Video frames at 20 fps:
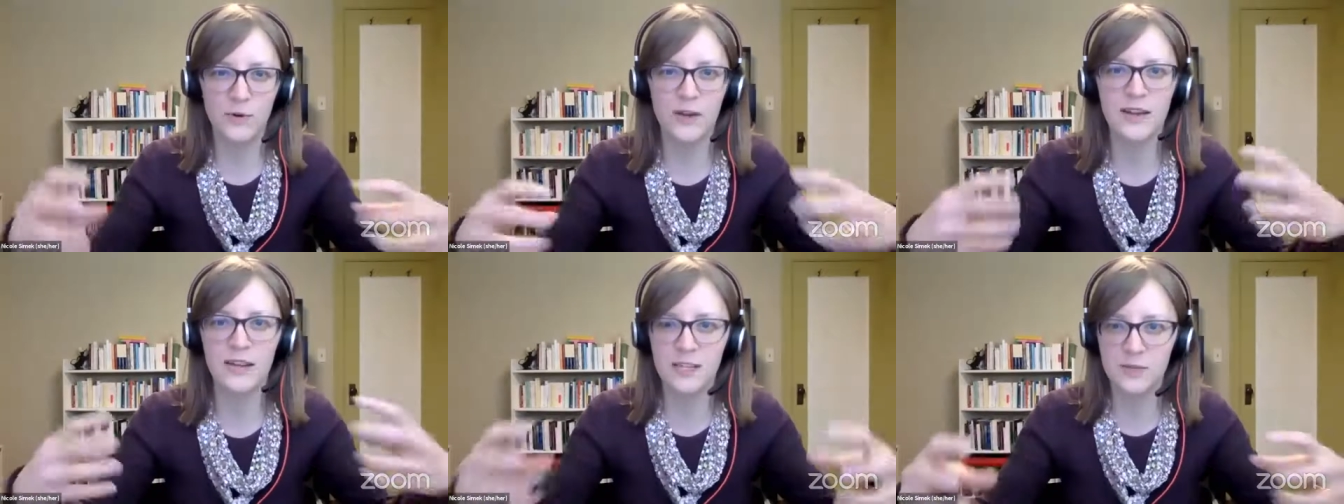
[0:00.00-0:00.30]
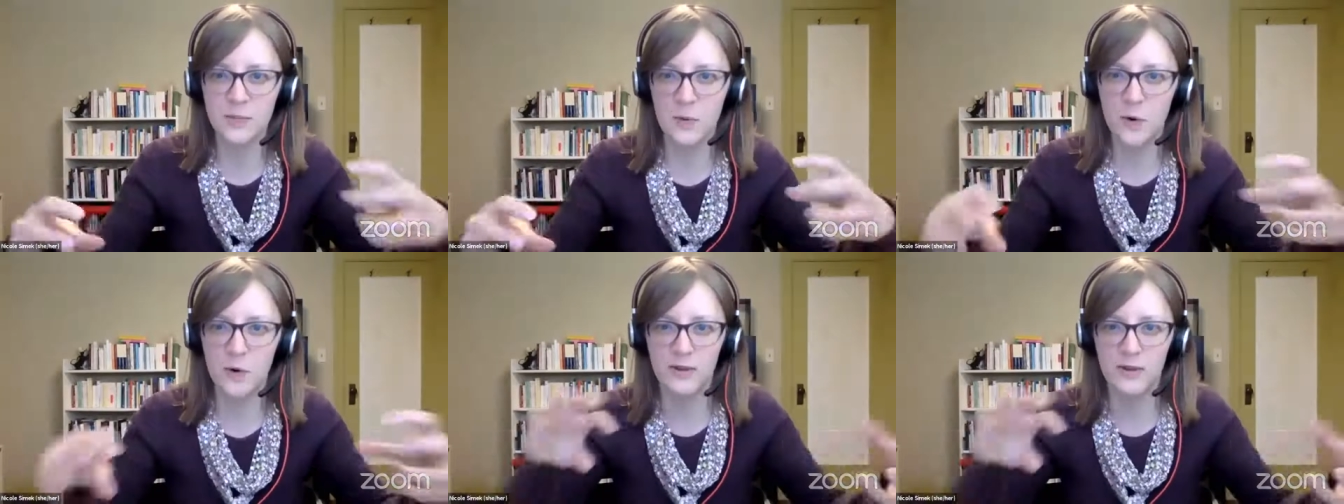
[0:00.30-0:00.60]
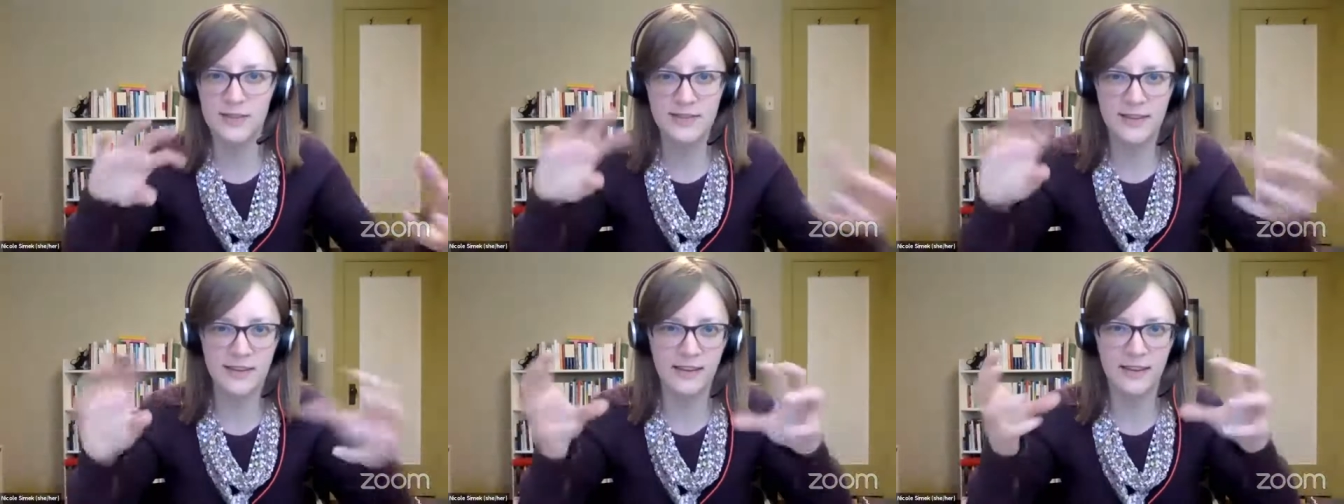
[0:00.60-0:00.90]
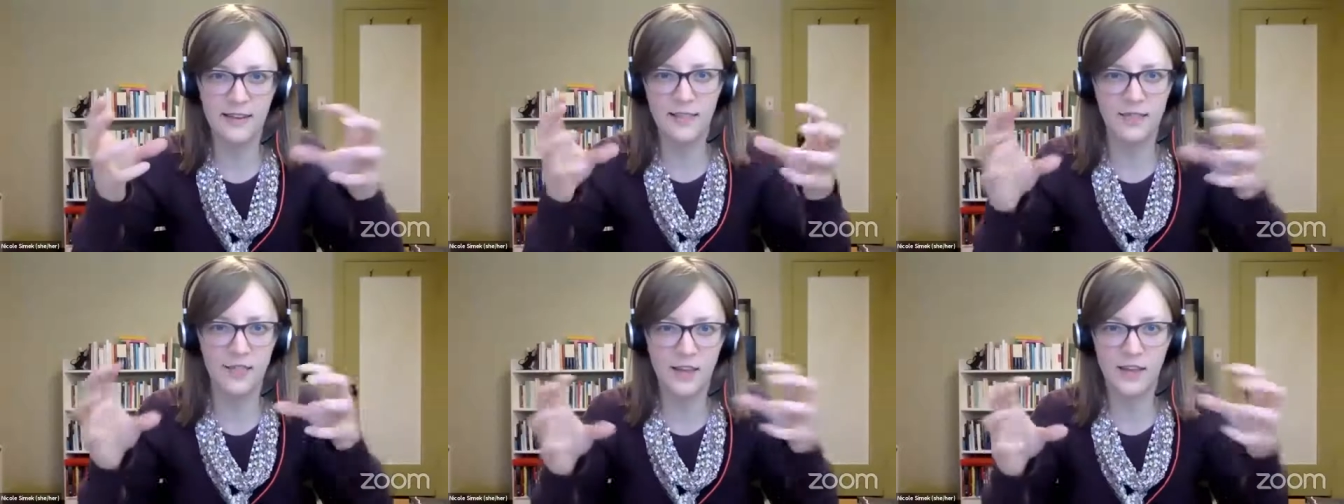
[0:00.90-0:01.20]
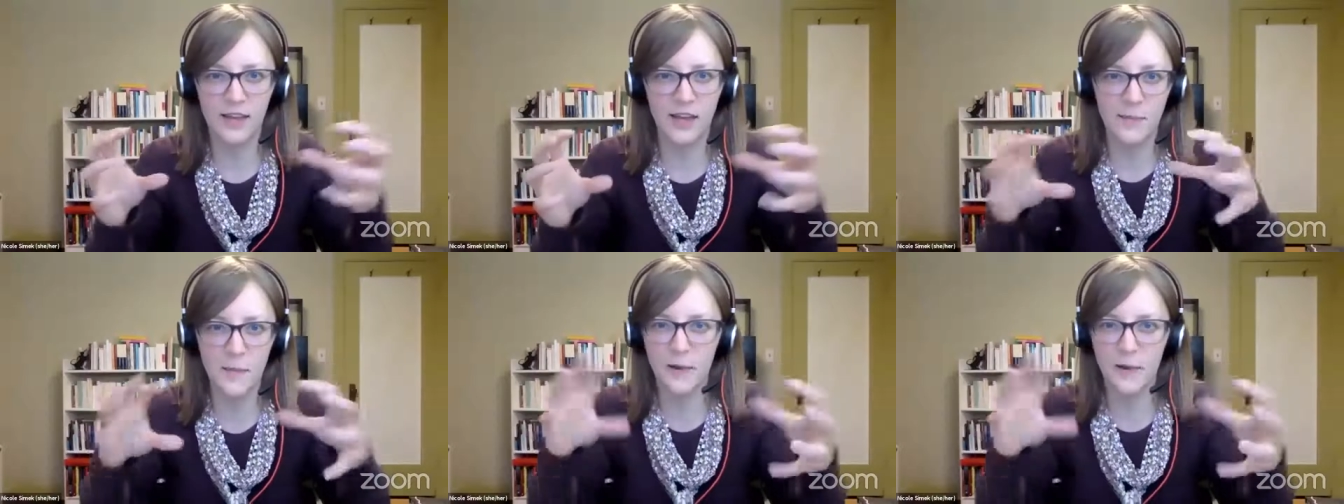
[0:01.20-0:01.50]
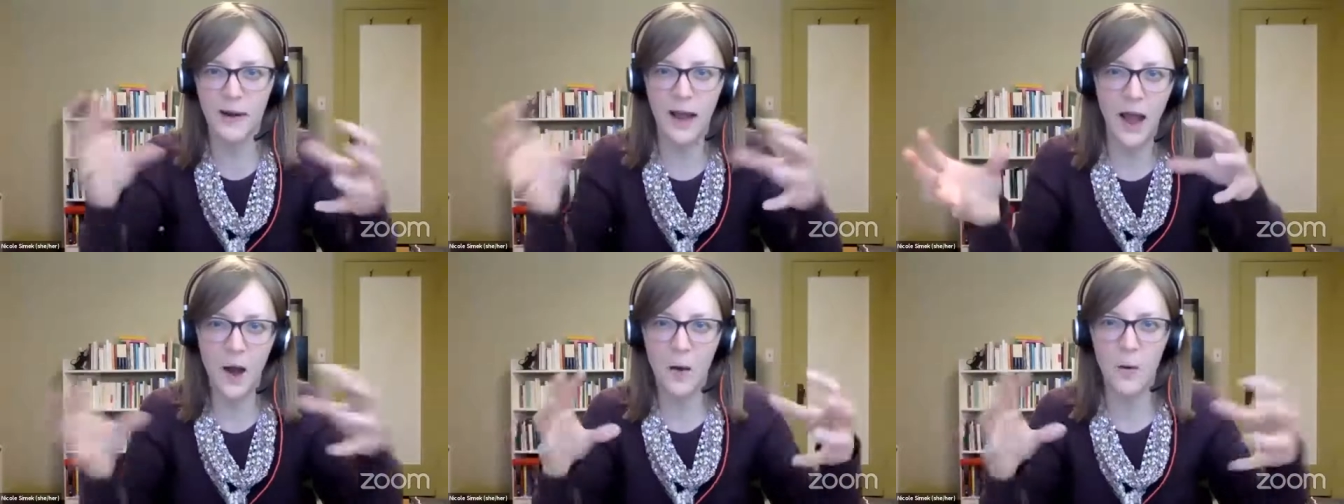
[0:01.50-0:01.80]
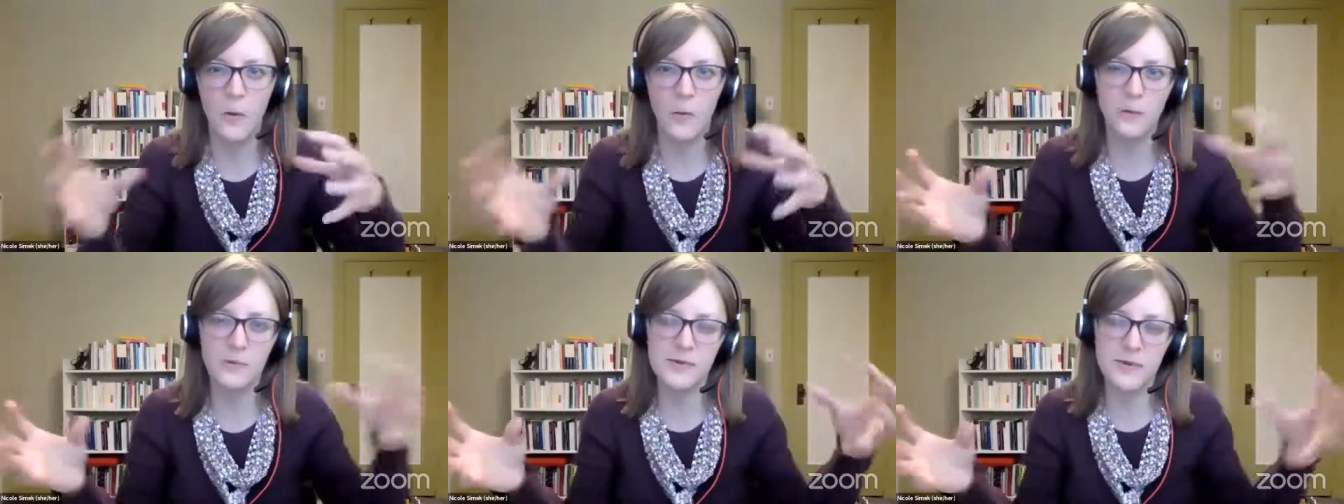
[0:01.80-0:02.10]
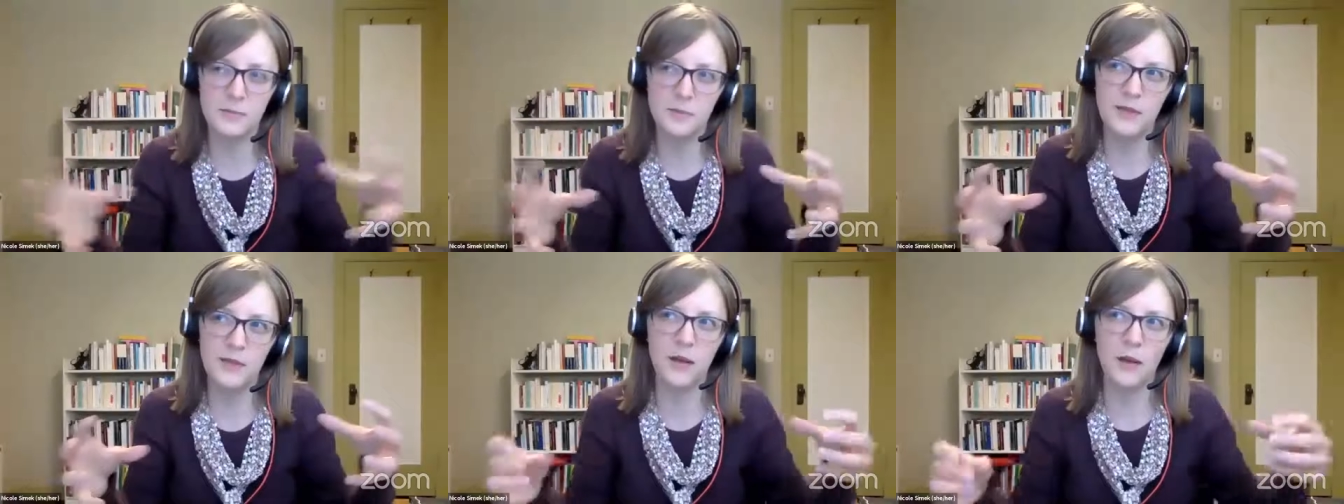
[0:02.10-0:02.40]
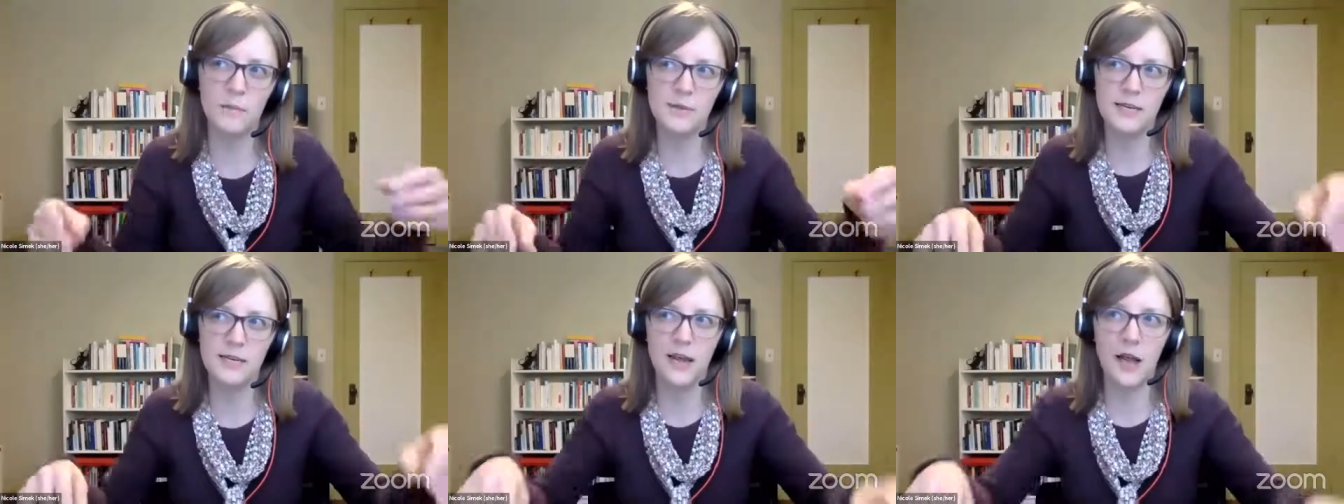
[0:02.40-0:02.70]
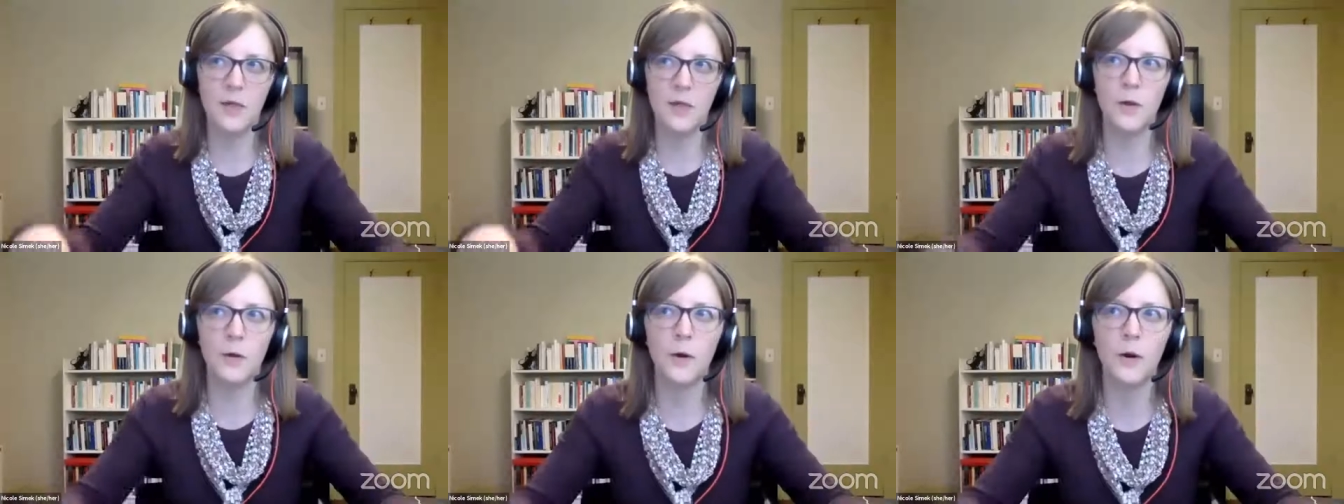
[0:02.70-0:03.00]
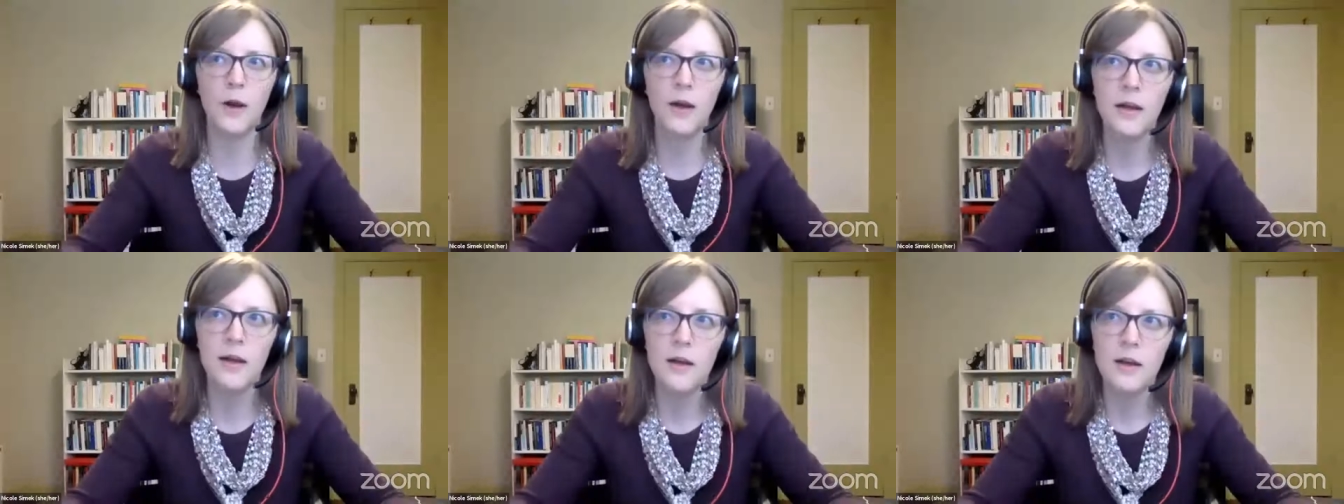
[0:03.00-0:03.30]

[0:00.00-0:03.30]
re-experiencing and thinking about how something comes together.